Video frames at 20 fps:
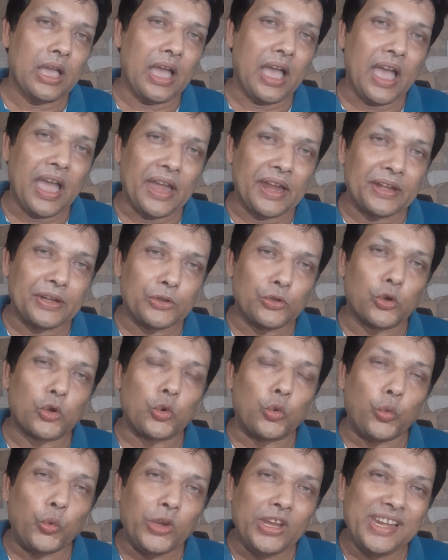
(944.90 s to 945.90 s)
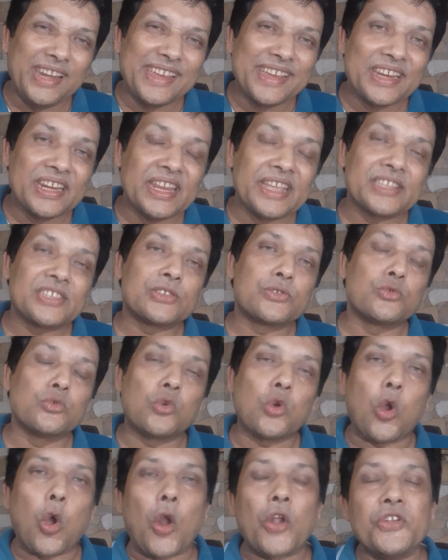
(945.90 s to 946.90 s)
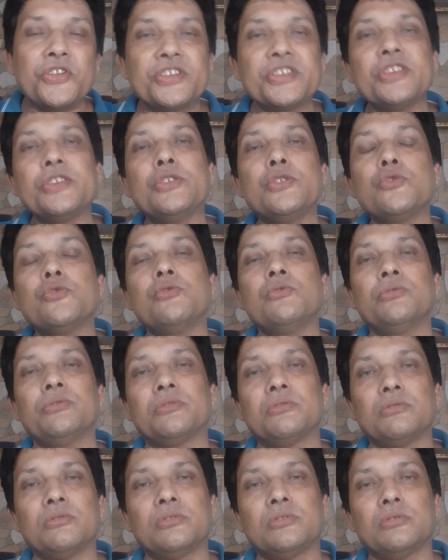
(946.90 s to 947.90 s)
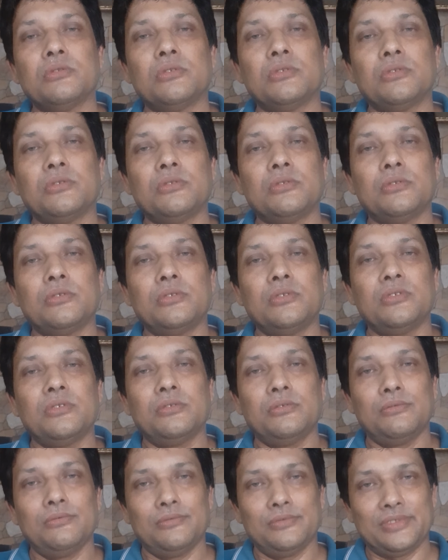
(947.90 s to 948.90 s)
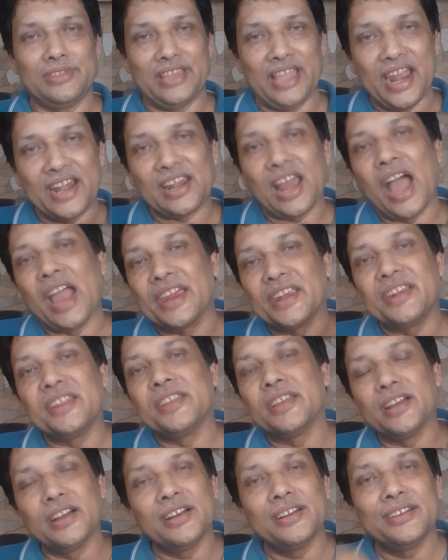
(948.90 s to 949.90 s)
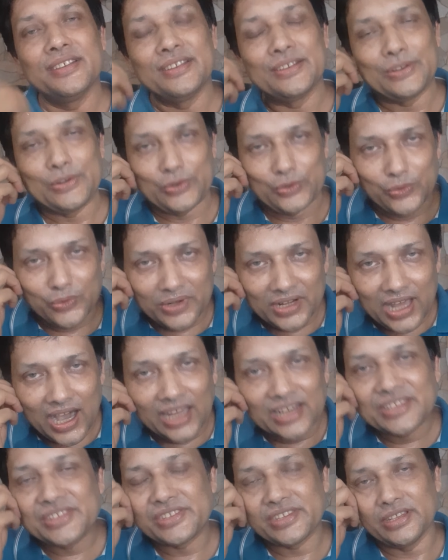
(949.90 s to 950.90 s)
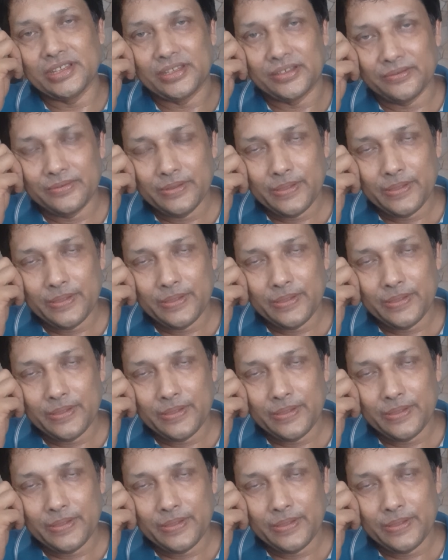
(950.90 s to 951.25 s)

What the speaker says: and your willingness to continue that idea to nurture.